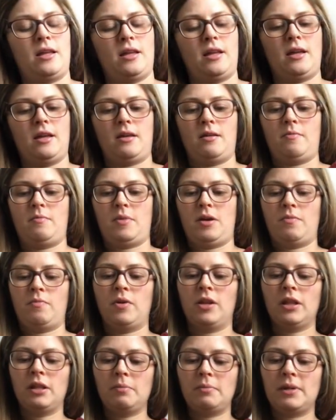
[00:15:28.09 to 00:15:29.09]
I'm
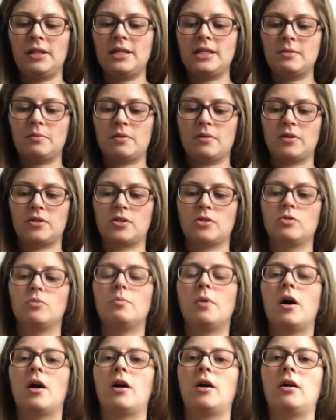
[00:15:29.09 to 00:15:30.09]
really pleased with it so
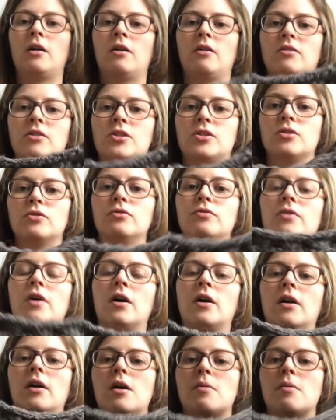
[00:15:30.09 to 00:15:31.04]
far,